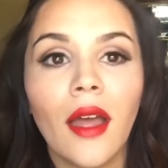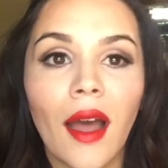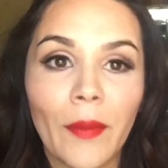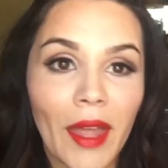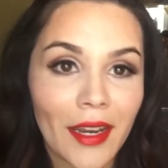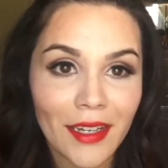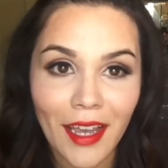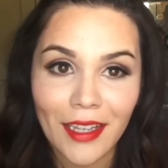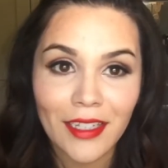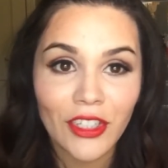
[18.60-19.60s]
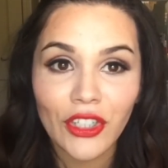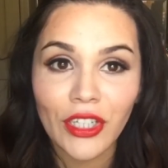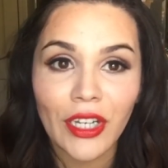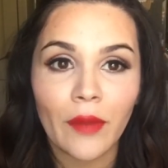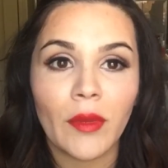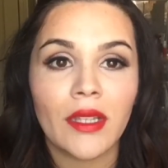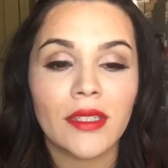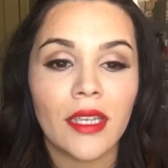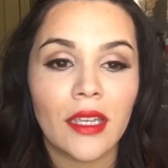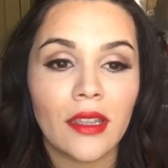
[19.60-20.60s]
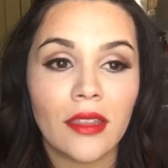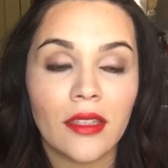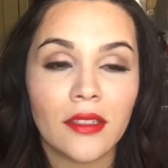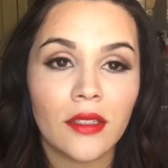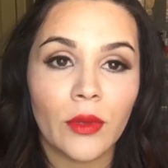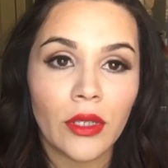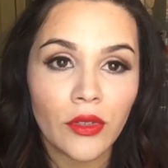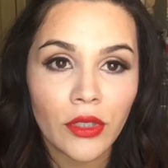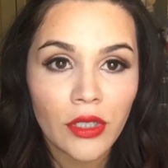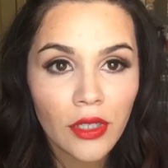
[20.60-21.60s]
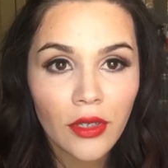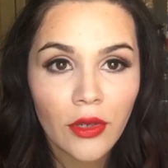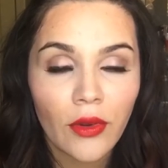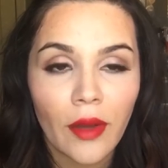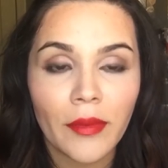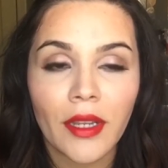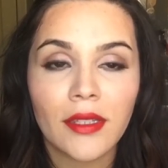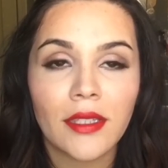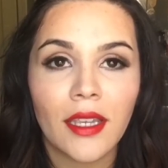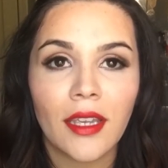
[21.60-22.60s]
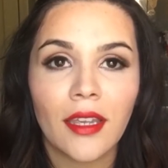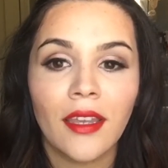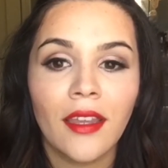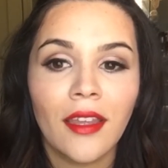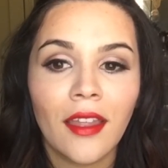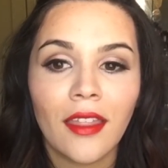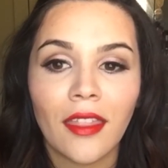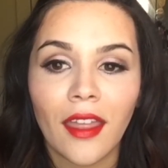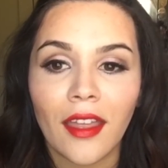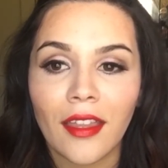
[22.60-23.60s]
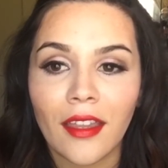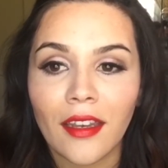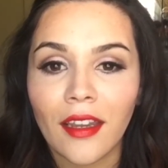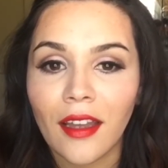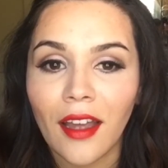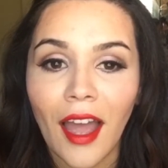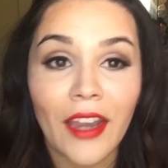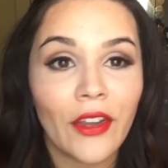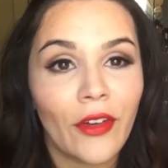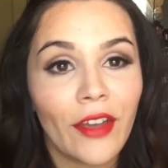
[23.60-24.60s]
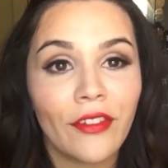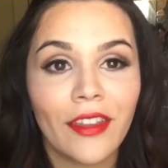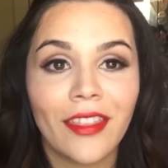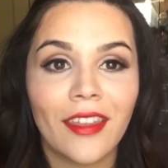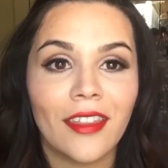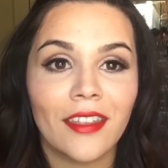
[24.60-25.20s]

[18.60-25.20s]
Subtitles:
I'm not a dietitian. I'm not saying that this is what you should do. I'm not saying that I know everything.